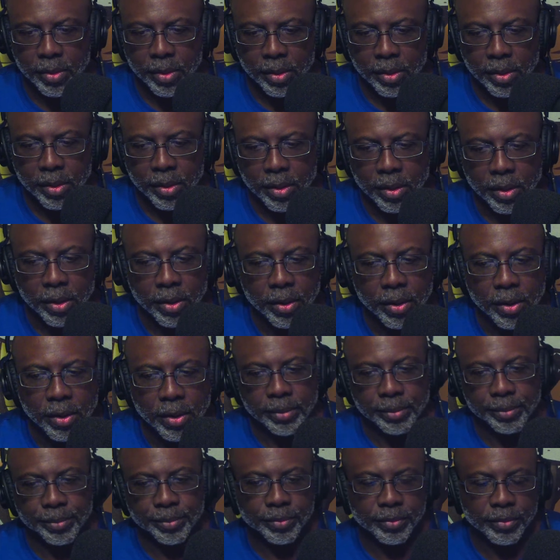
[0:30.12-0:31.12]
All right,
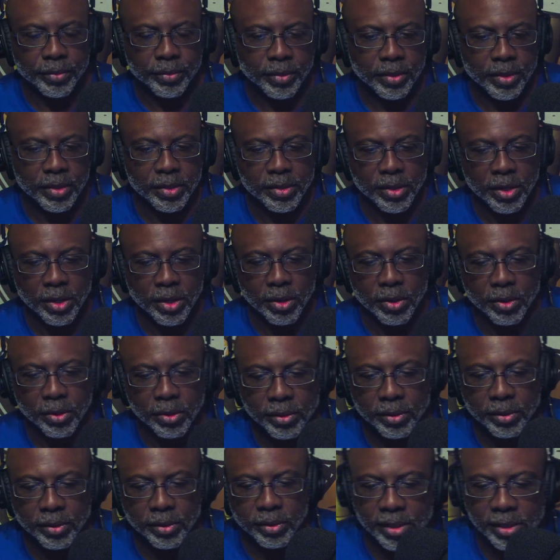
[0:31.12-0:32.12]
so
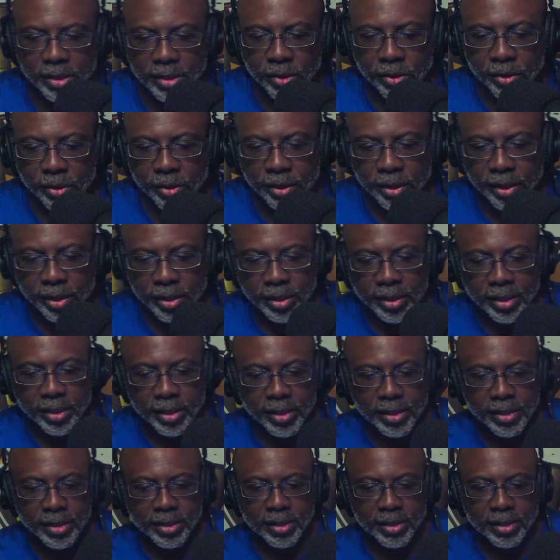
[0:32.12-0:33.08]
this story is